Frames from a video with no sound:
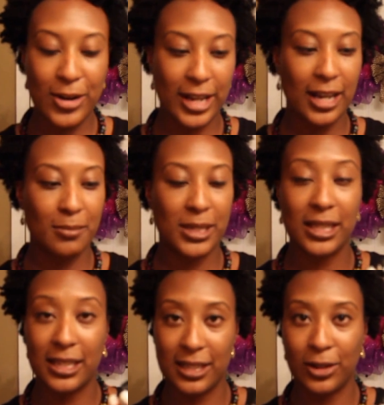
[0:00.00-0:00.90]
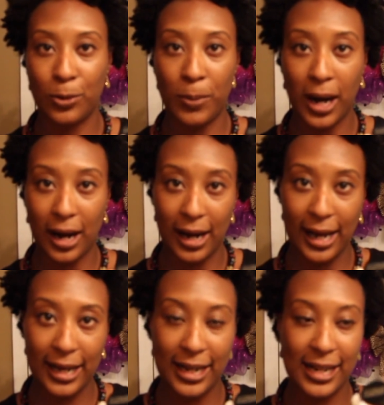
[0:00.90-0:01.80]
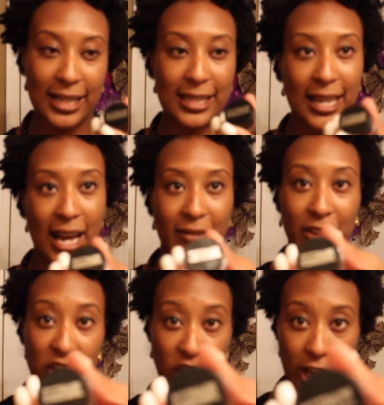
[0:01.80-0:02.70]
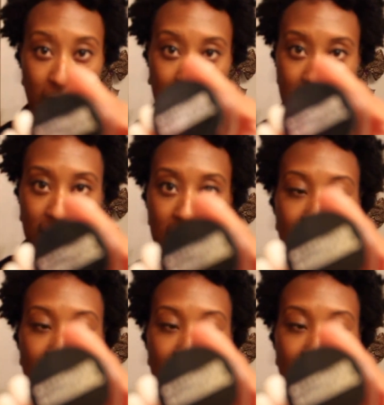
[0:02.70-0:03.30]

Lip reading: It comes in this little pod, and it's kind of a gel.